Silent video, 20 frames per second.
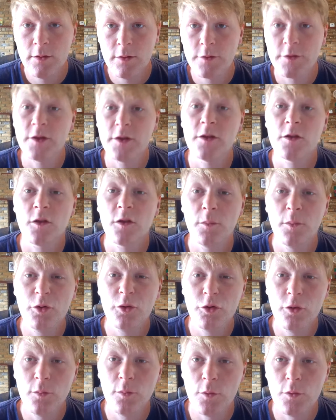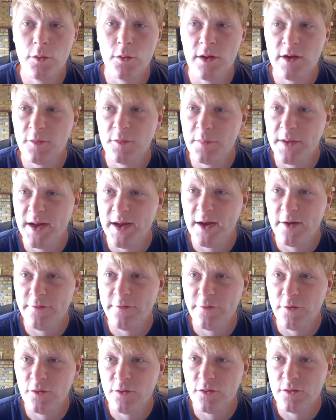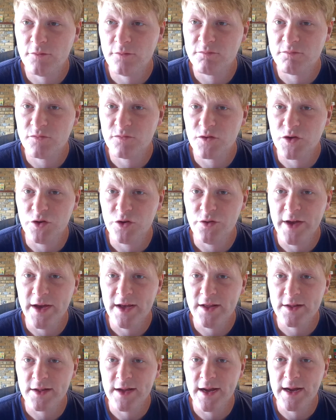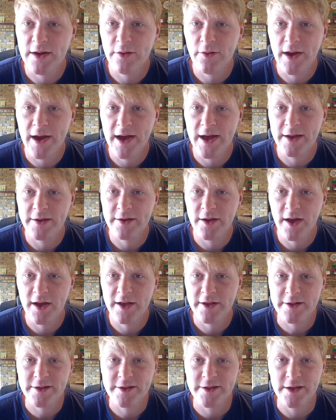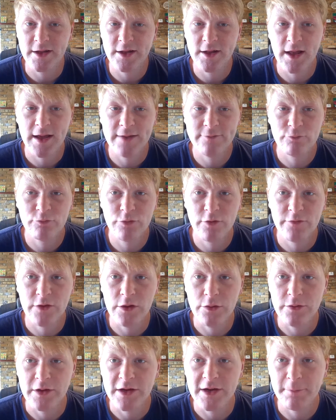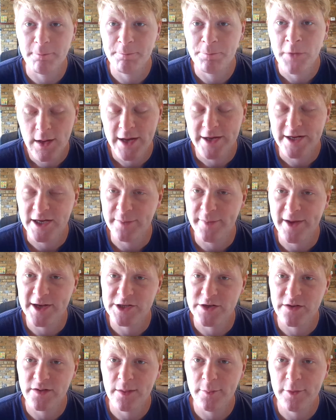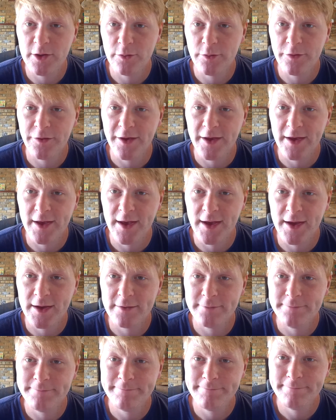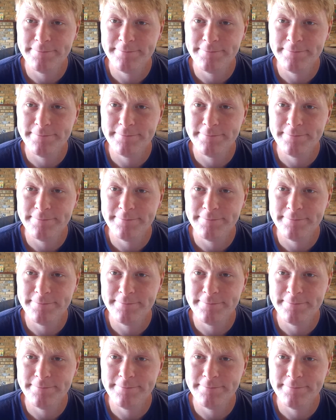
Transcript: So the Tomorrow War has been out for 2 days now, and I still haven't reviewed it. And I imagine some of you are thinking,